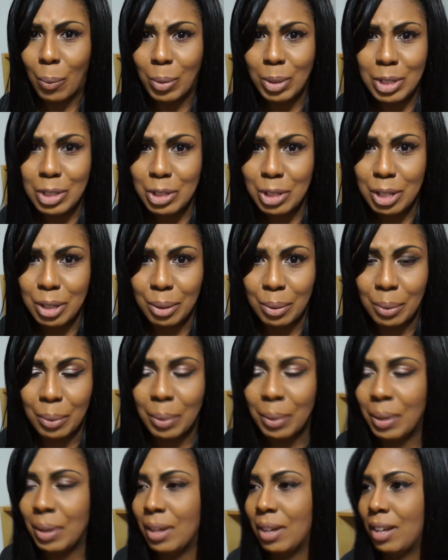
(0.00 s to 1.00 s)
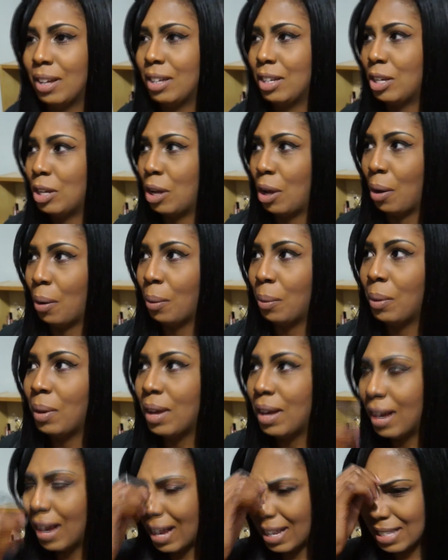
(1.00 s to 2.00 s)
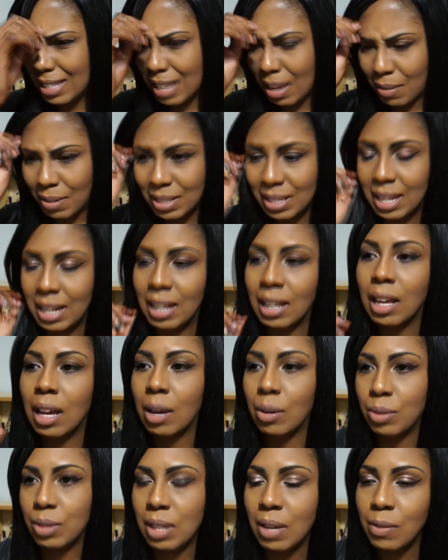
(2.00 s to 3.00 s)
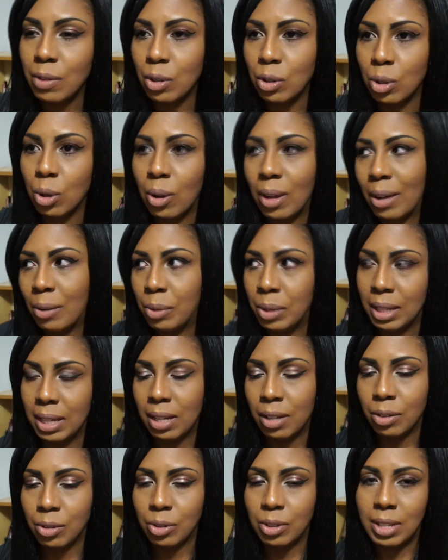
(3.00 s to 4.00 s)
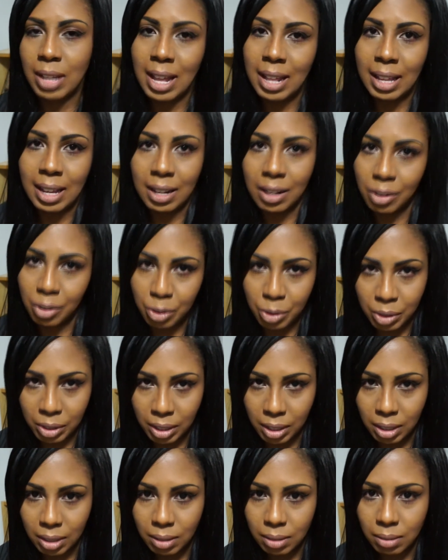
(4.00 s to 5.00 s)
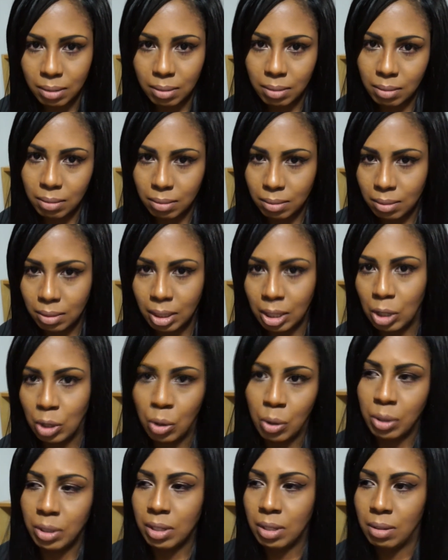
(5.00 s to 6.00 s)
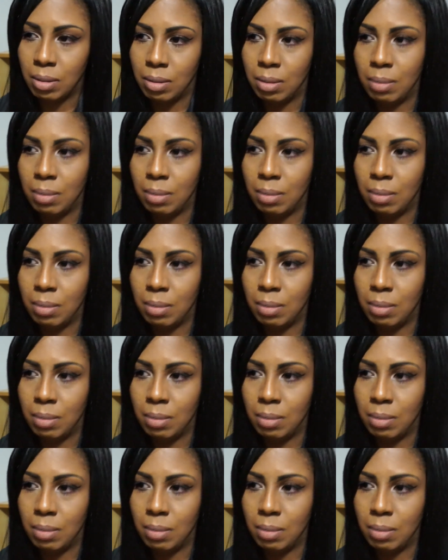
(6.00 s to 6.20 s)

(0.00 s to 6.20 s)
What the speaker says: what did you do? You know, it's devastating. I got 7 years old. I don't really understand. Like, I didn't really, like, you know, if